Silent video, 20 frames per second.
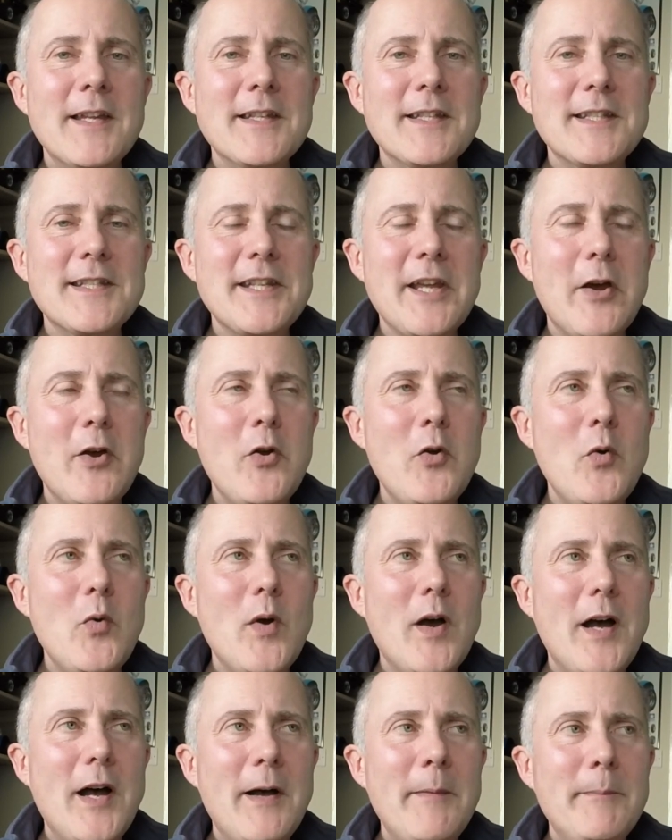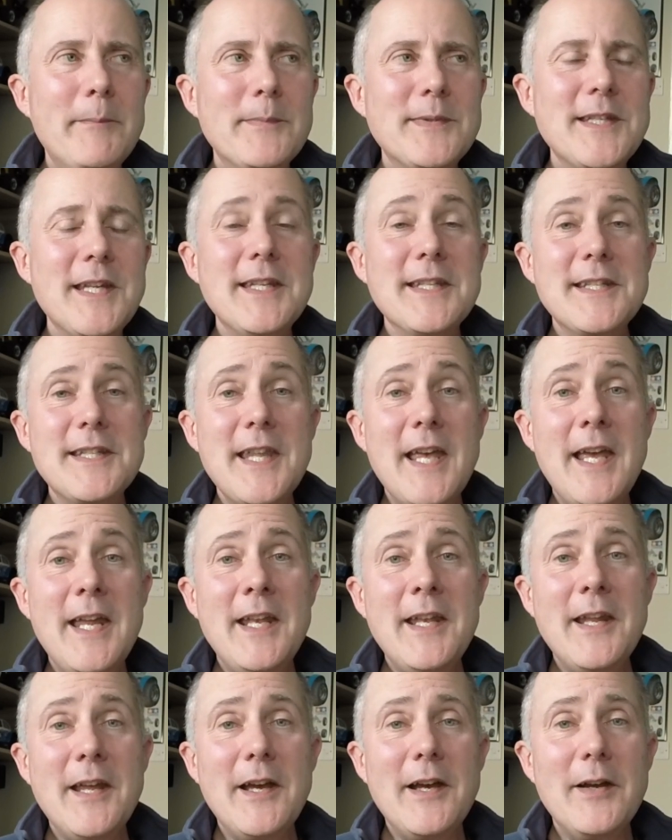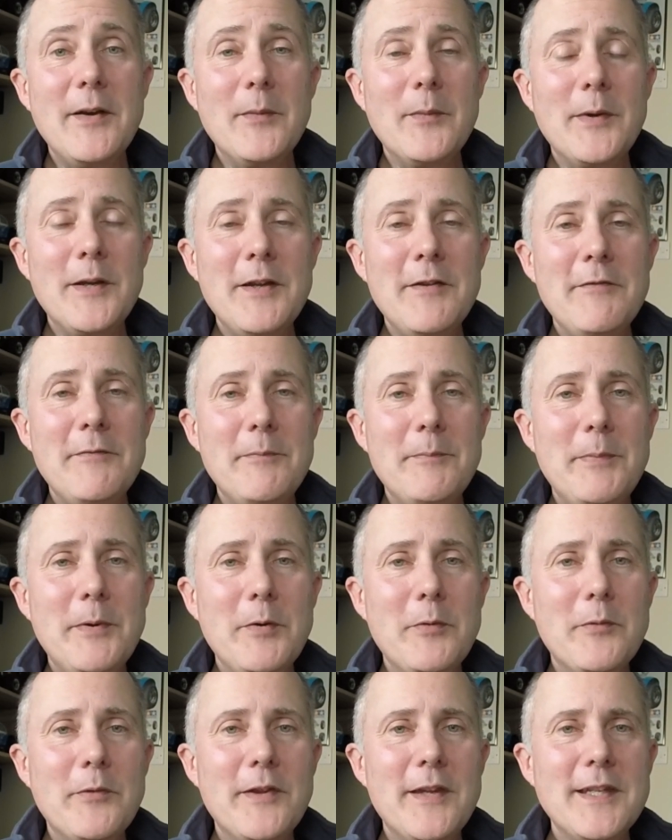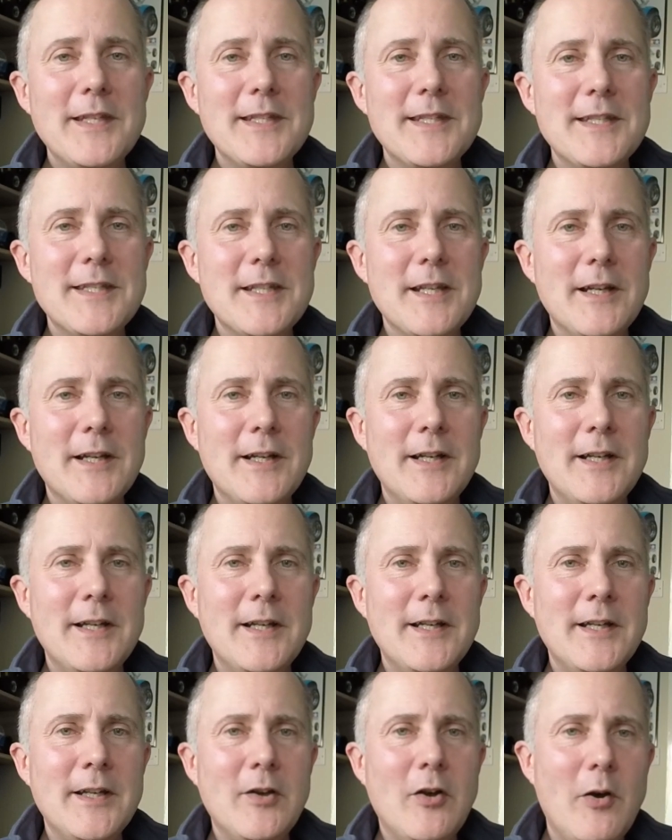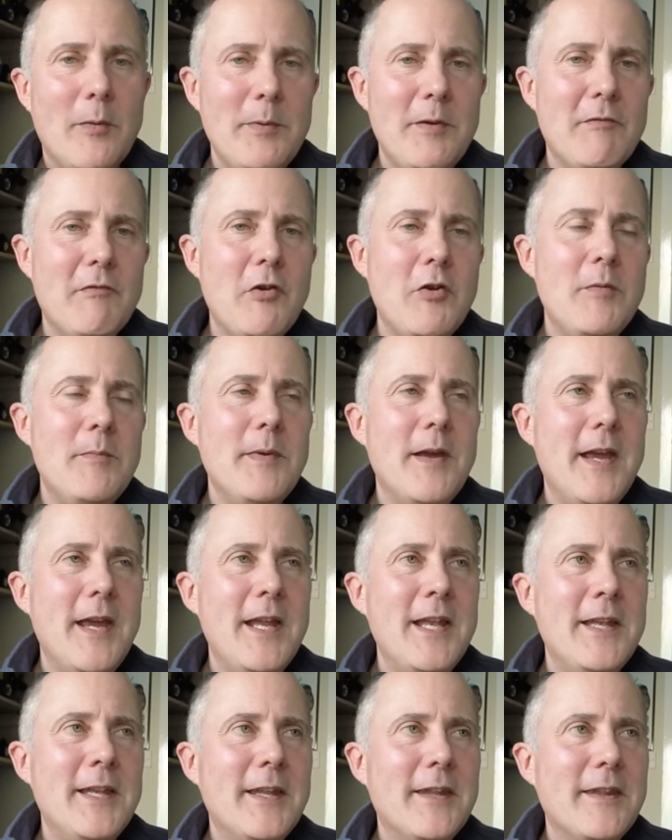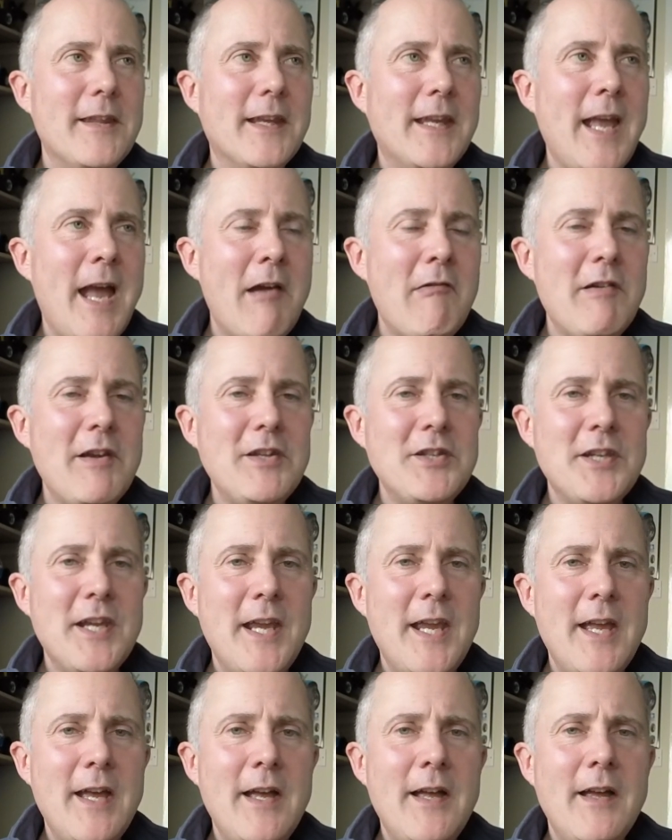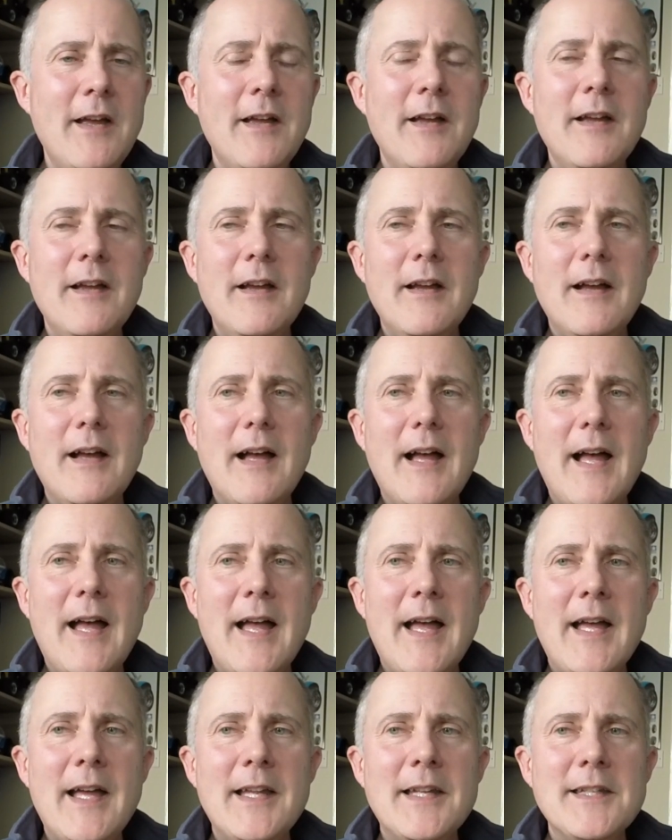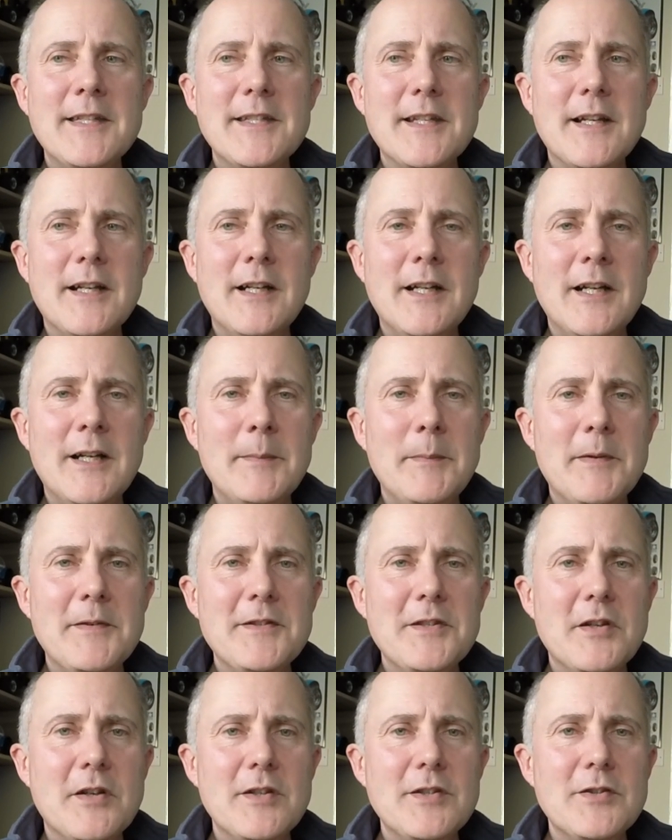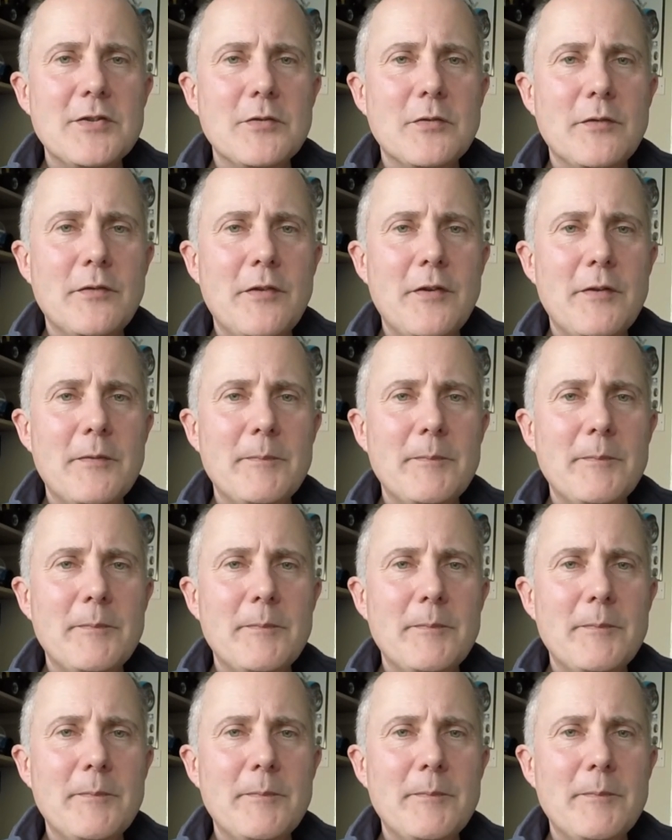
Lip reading: So since then we've built this hobby room in the garage here, and I started sort of